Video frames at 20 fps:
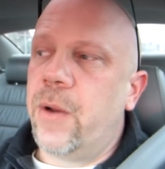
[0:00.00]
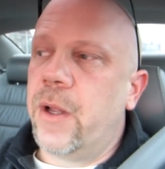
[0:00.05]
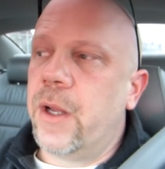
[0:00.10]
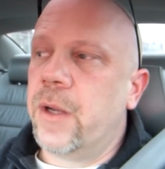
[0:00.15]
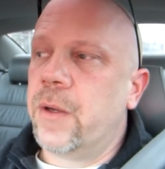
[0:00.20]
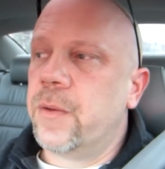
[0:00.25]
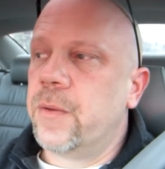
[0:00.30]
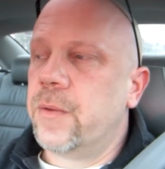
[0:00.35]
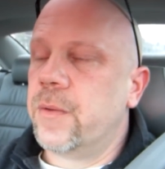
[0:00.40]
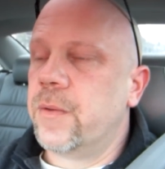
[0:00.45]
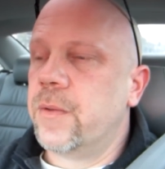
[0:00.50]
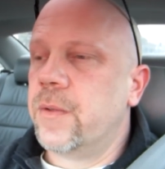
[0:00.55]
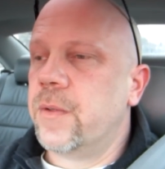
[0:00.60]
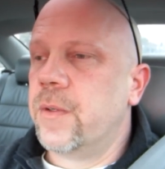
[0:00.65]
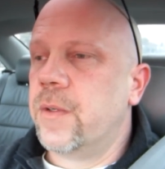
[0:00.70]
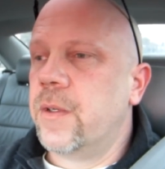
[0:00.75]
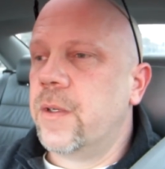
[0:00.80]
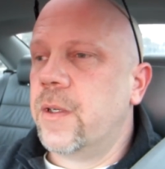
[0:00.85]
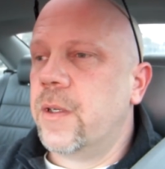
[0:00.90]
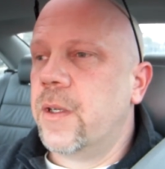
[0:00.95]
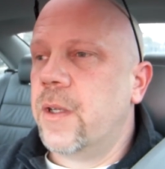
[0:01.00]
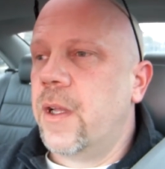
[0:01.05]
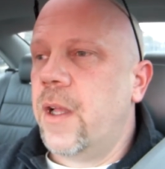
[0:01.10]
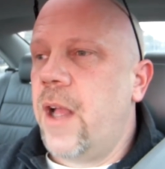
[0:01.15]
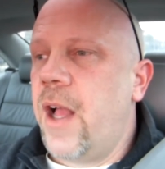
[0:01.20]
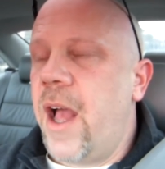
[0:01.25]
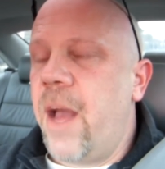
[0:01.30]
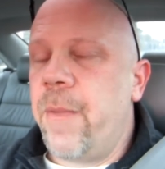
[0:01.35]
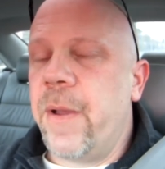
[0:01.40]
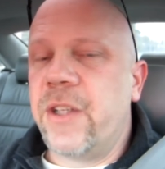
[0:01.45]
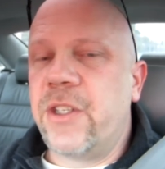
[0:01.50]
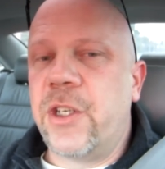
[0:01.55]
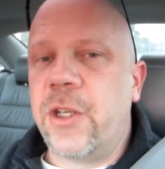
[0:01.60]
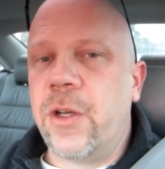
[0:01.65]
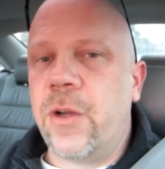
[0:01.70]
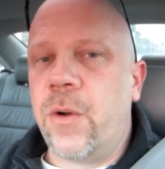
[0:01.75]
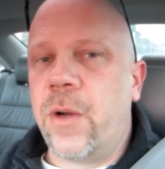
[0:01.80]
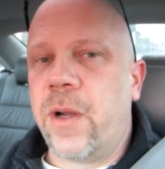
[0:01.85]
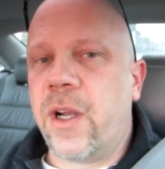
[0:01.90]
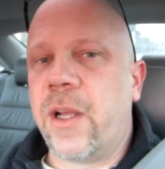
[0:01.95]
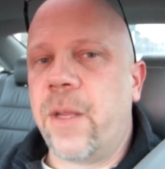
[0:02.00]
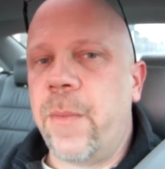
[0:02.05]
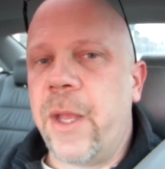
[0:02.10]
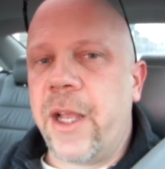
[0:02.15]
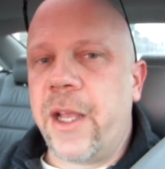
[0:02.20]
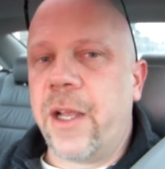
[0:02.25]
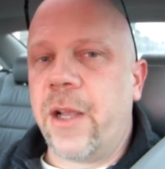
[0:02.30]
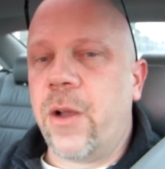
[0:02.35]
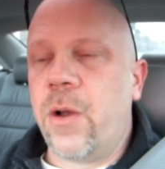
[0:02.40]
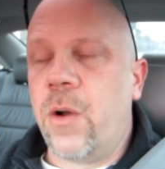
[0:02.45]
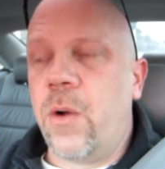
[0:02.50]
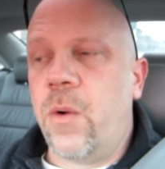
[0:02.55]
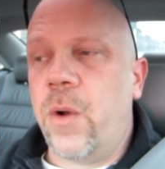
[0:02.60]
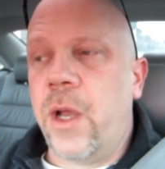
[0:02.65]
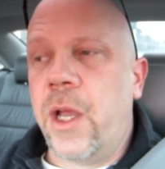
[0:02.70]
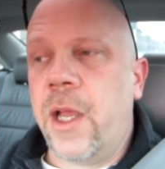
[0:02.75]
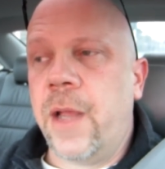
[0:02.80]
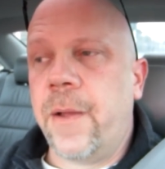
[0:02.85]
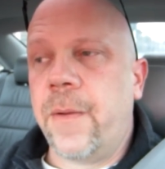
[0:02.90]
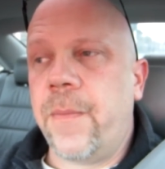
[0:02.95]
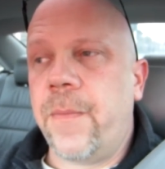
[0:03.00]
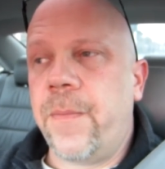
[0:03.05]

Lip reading: know. I bet you know what could make it go away.